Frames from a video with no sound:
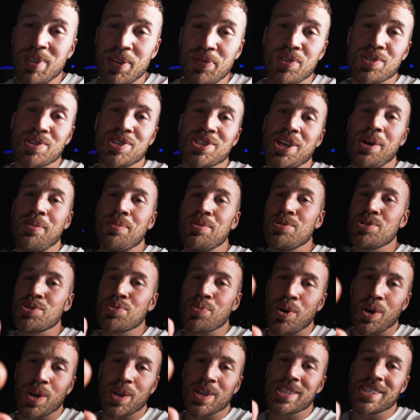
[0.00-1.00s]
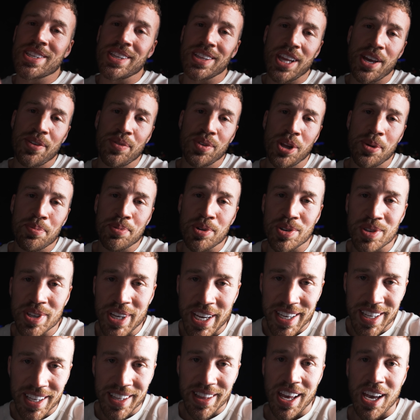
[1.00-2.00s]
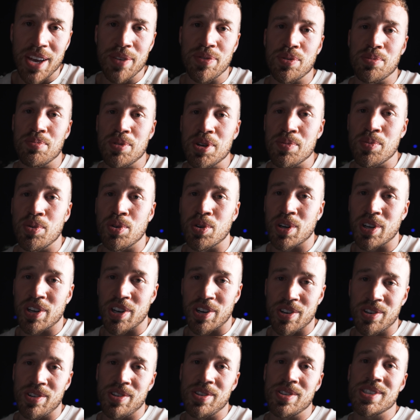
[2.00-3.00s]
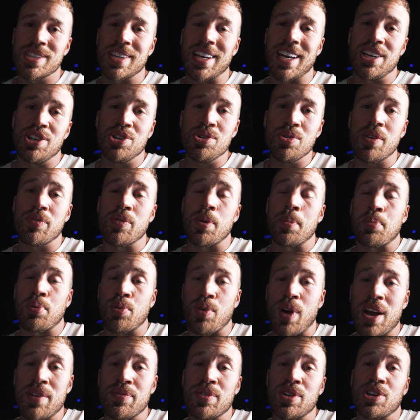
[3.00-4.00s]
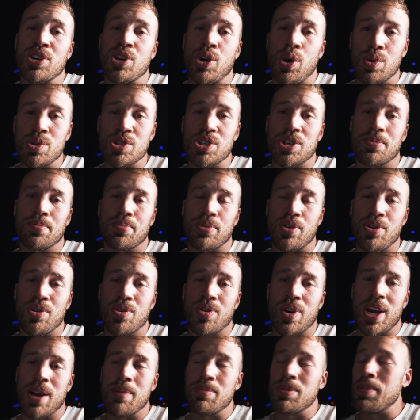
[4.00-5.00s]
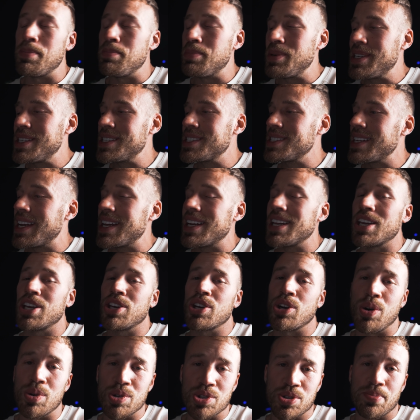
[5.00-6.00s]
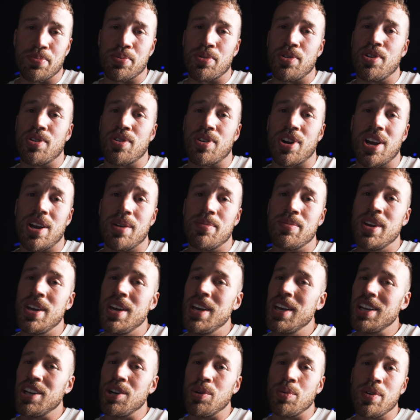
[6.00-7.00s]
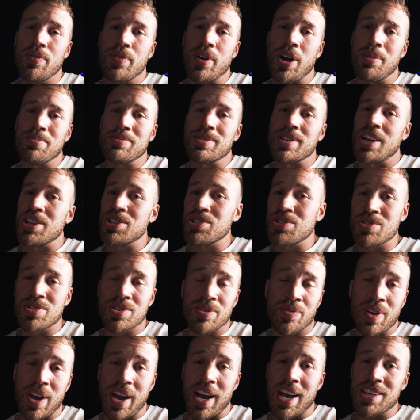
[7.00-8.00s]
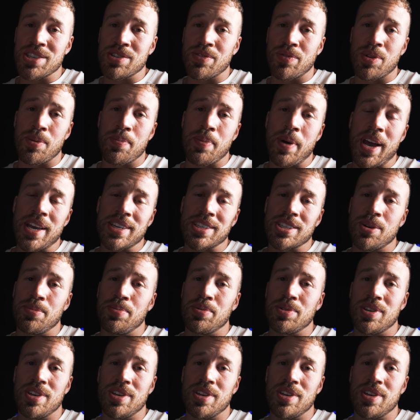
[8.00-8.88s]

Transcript: If you're someone who's working to level up your dating life and meet more girls, I do have a private coaching program, the Beast Dating Coaching Program. You know, we've helped hundreds of guys over the past couple